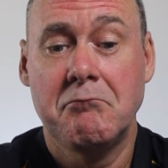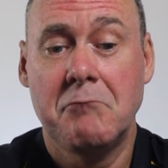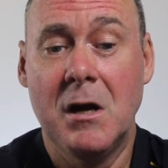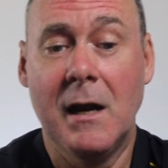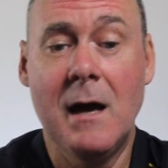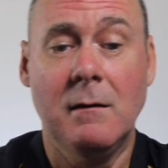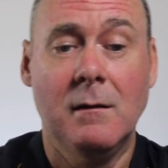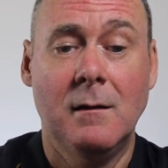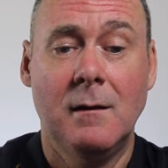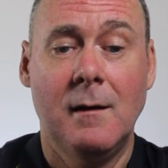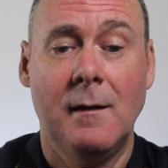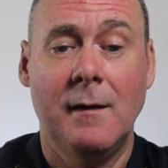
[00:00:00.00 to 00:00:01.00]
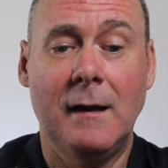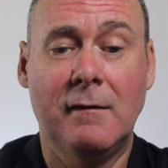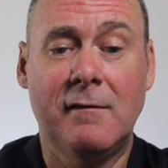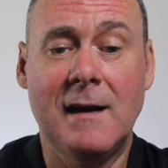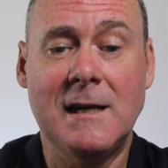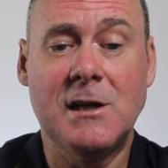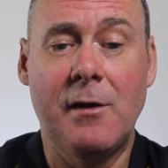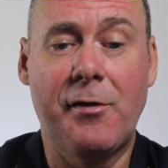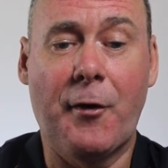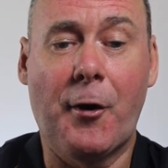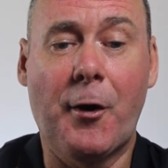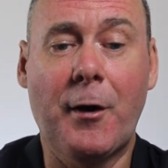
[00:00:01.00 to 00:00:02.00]
Well done. That's stage
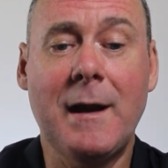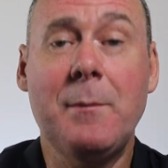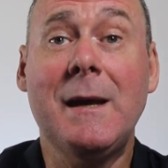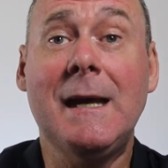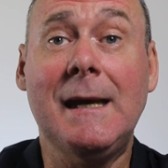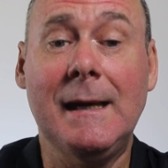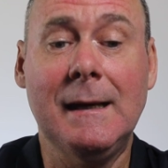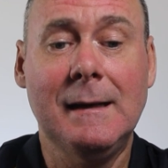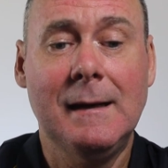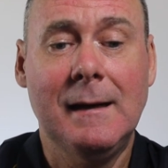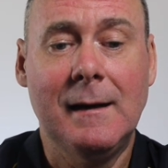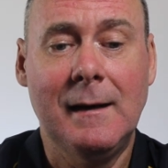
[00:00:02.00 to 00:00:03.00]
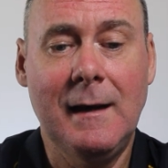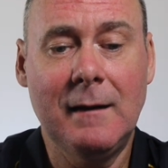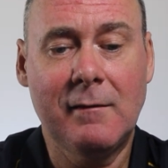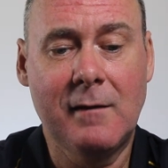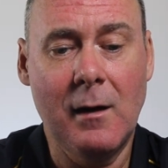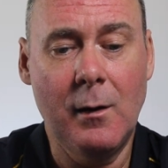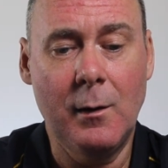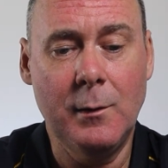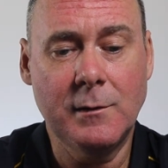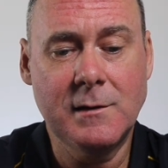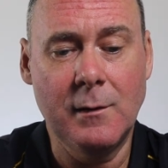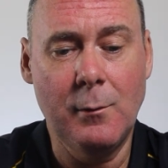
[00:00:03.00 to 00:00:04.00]
3B. Let's
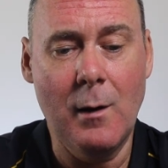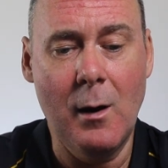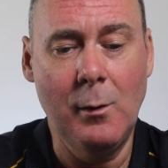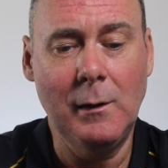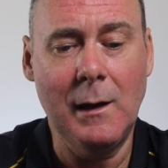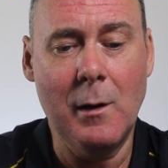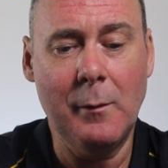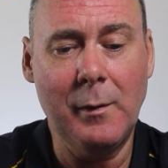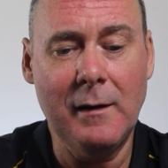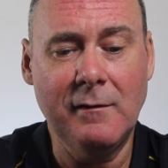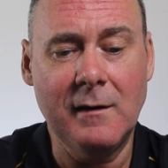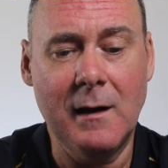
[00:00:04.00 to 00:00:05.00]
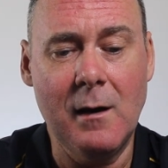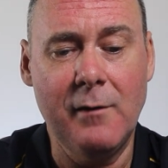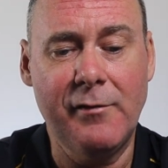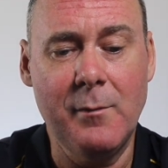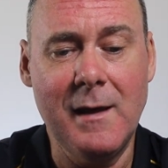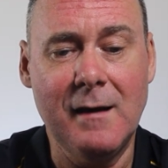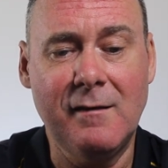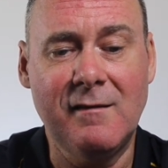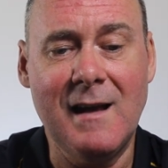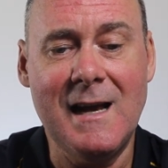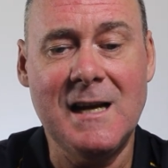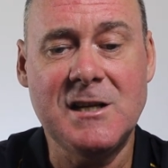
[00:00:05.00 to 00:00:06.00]
go to only one place to go from there,
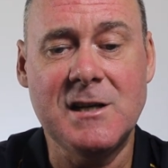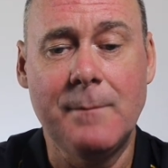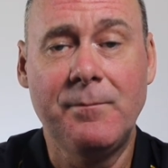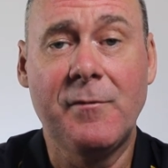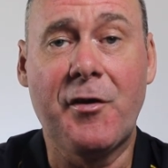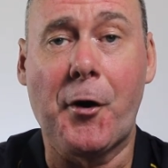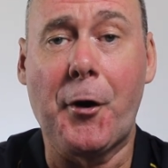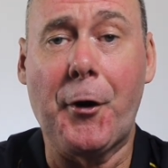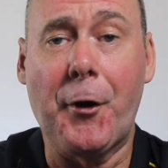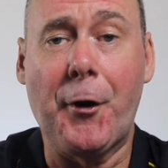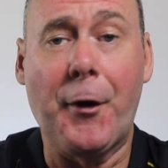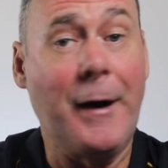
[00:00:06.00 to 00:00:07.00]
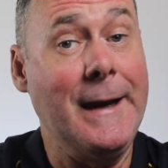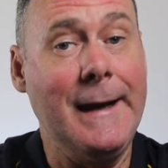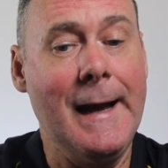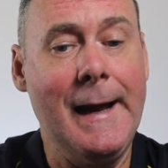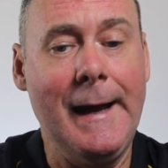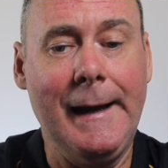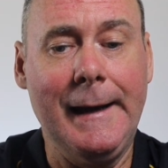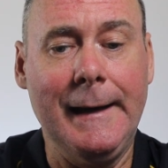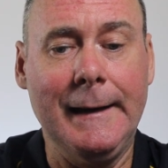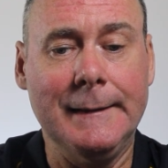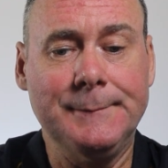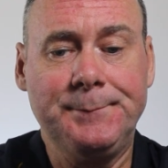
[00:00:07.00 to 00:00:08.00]
stage
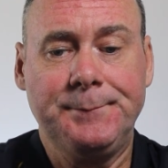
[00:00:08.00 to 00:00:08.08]
3A.